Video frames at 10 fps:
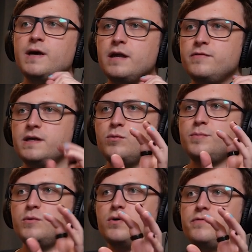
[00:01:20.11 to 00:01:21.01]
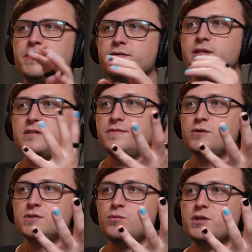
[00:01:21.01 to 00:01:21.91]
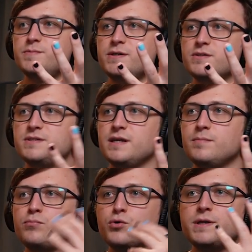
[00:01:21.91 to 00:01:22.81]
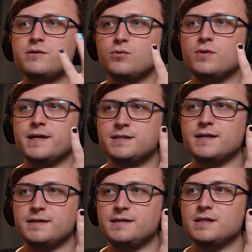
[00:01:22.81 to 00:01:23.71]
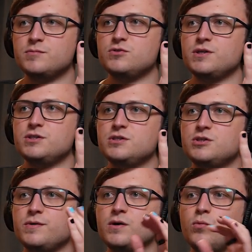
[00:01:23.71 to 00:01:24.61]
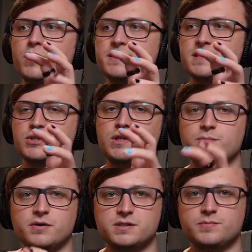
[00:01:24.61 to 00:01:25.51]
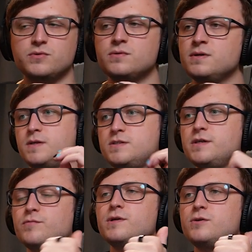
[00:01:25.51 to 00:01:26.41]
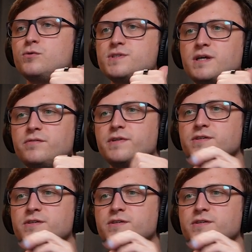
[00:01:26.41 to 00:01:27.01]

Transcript: and I think it would be worth giving these videos a watch because they're pretty cool like technique demonstrations showing what is actually possible. So yeah, really cool stuff.